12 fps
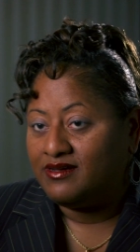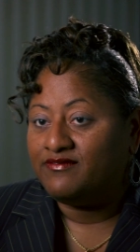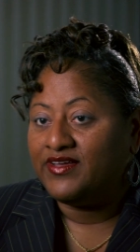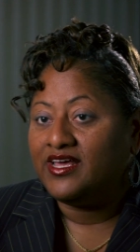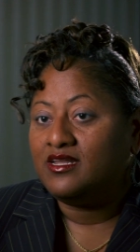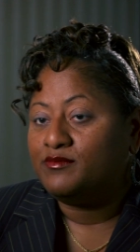
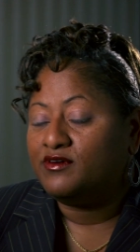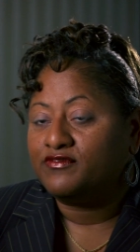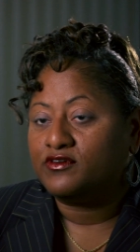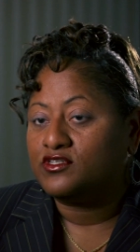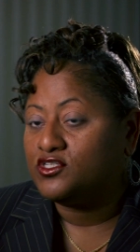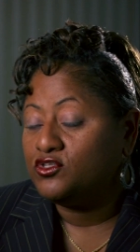available
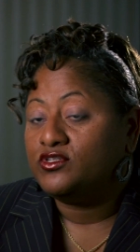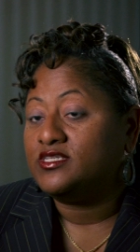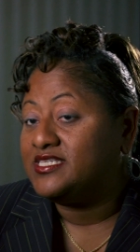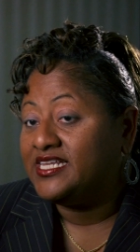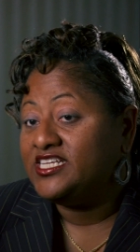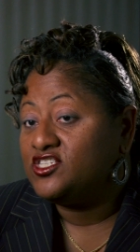for
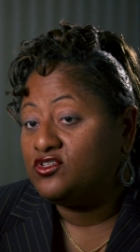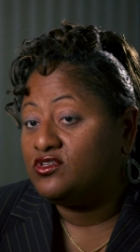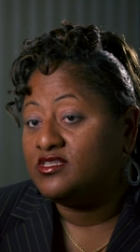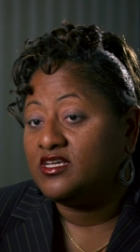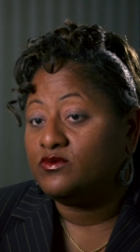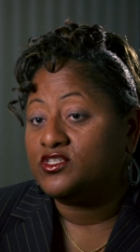students, any
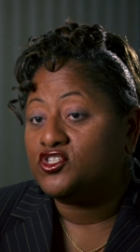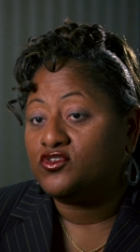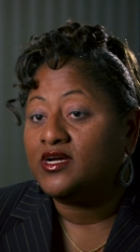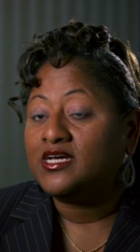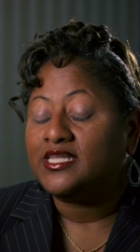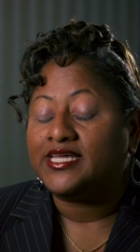student that was
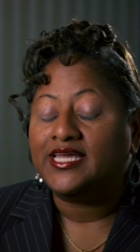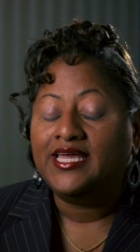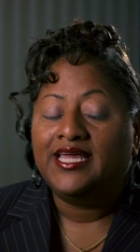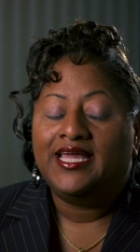struggling.